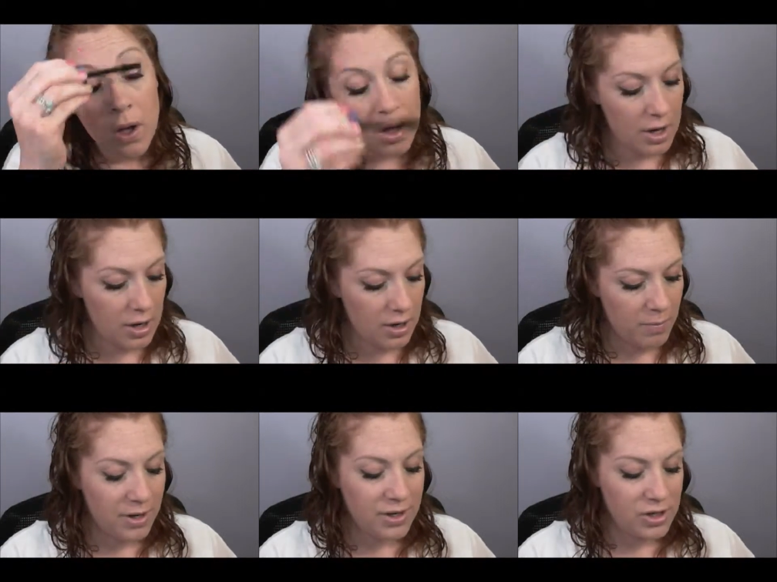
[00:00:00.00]
and I
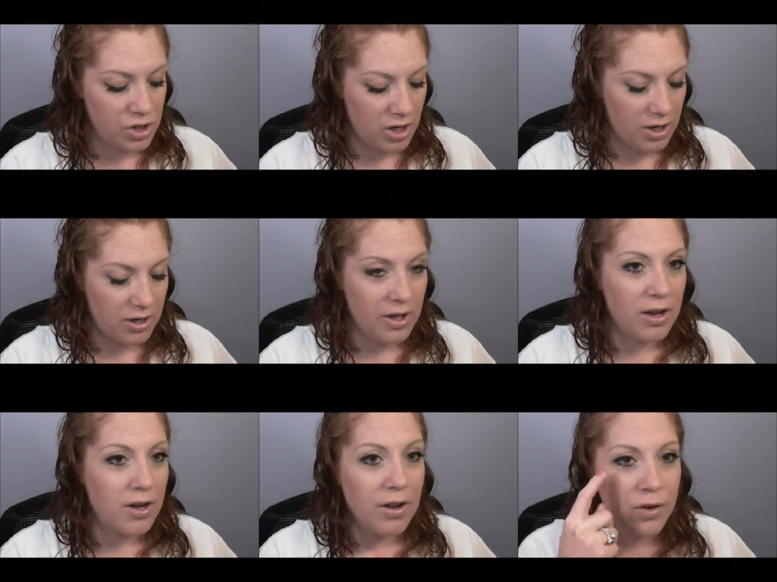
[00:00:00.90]
might try. I
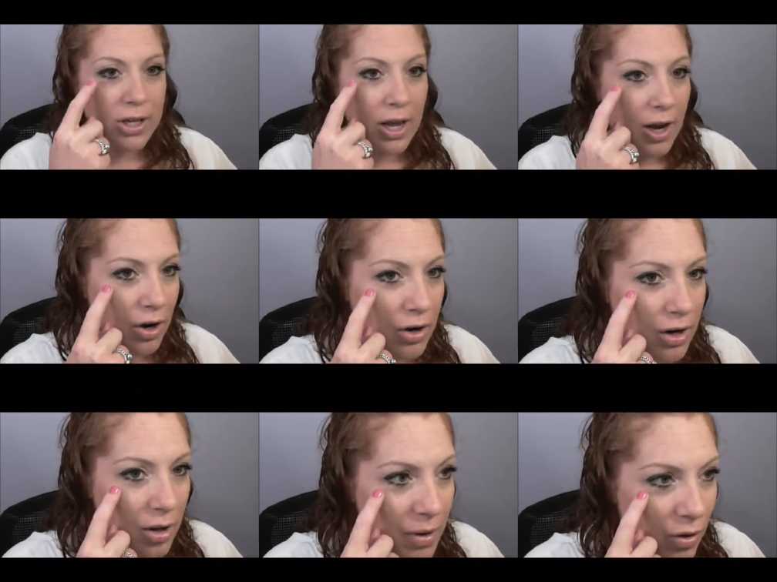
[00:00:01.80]
never cared
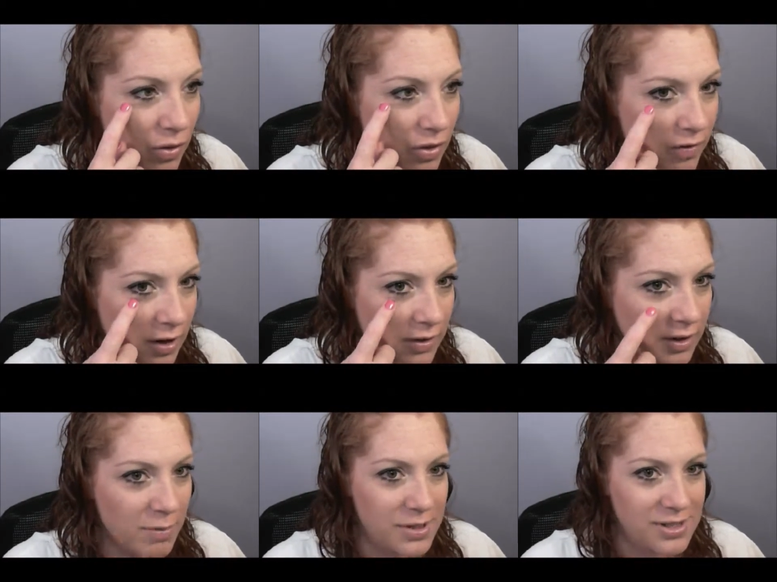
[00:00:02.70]
about the fact that
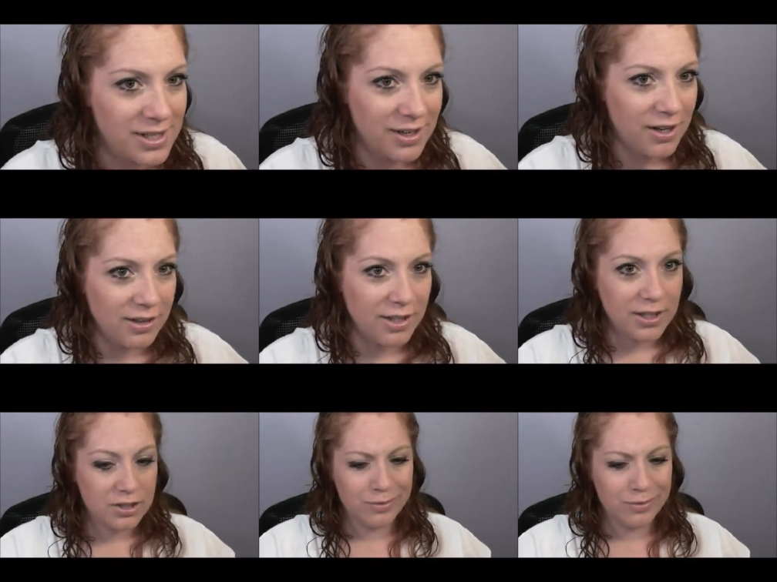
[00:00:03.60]
I'm missing an eyelash.